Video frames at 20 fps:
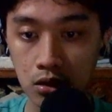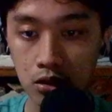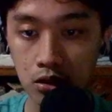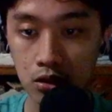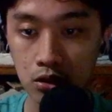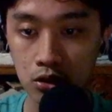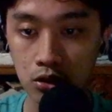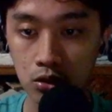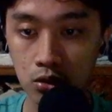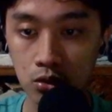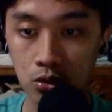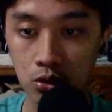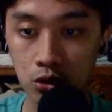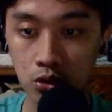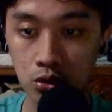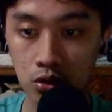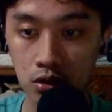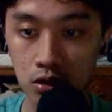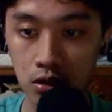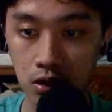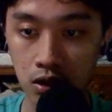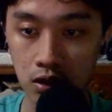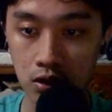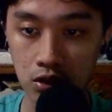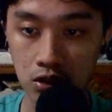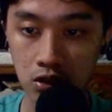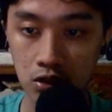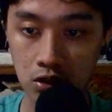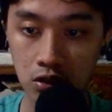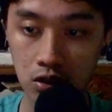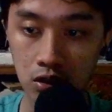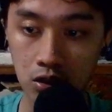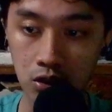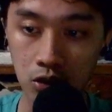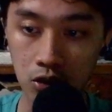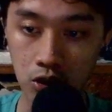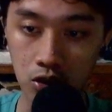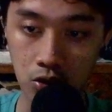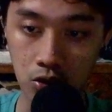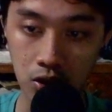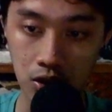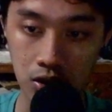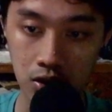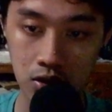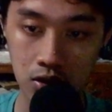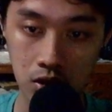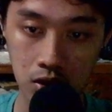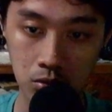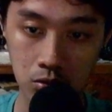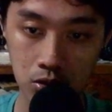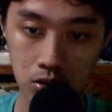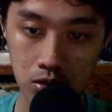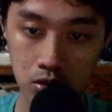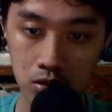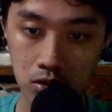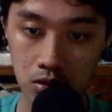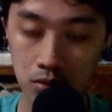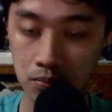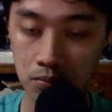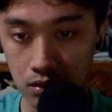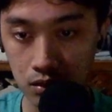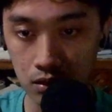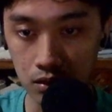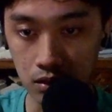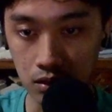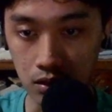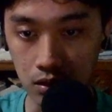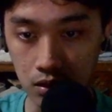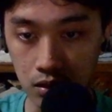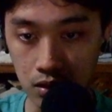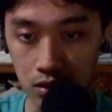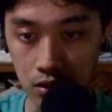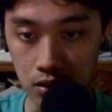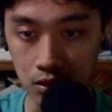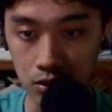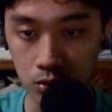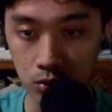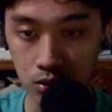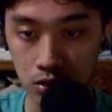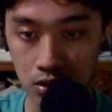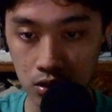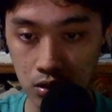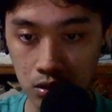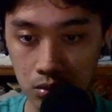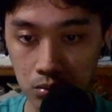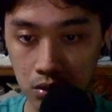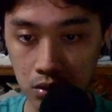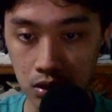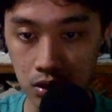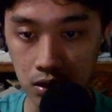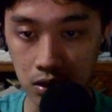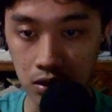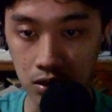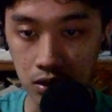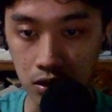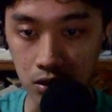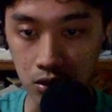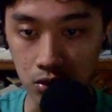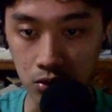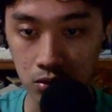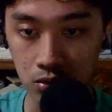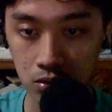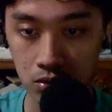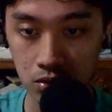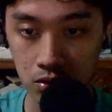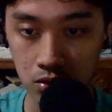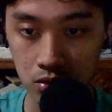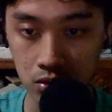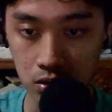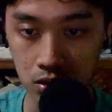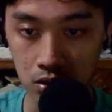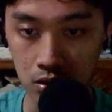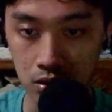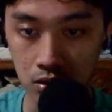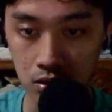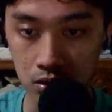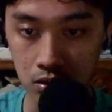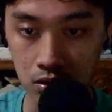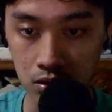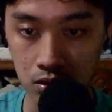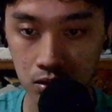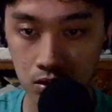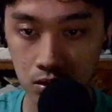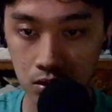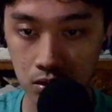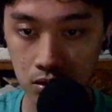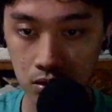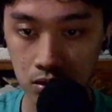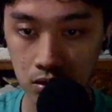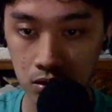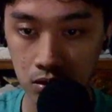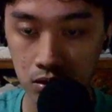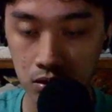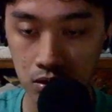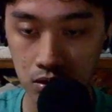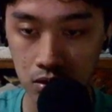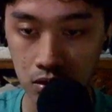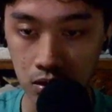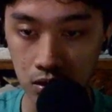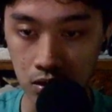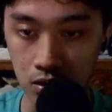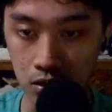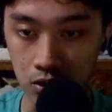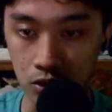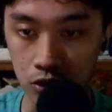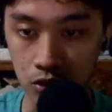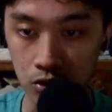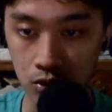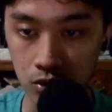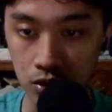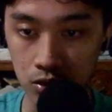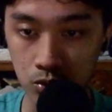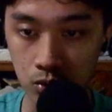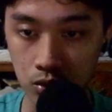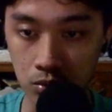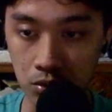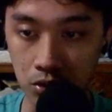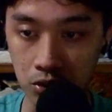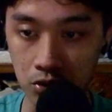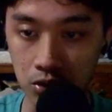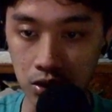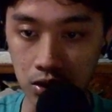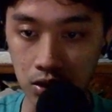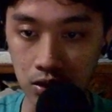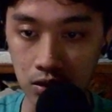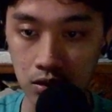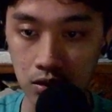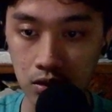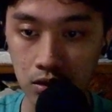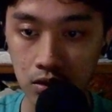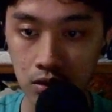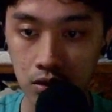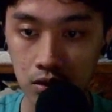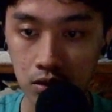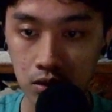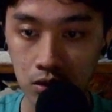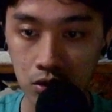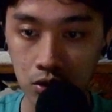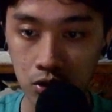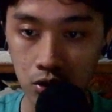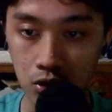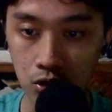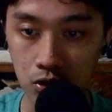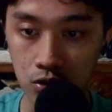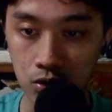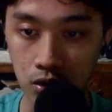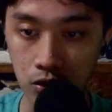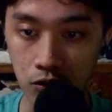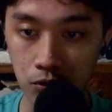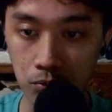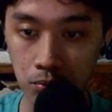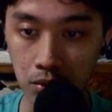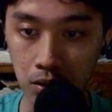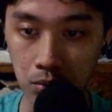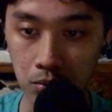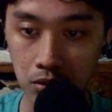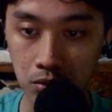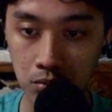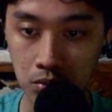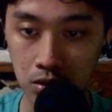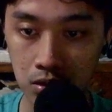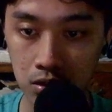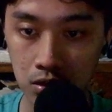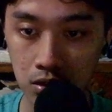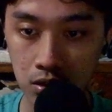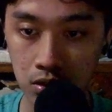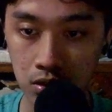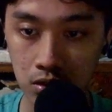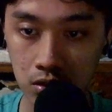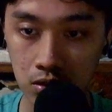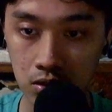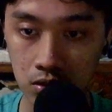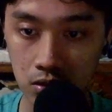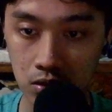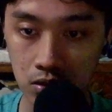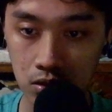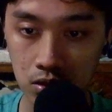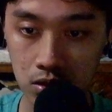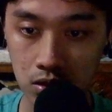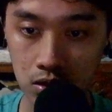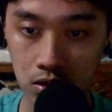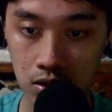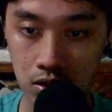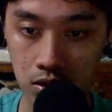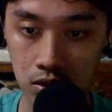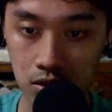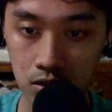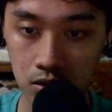2 sugar canes here that are on red timers. And yeah, this one's gonna be like yellow right here, and the rest will be green. You also have peppermints here on this side.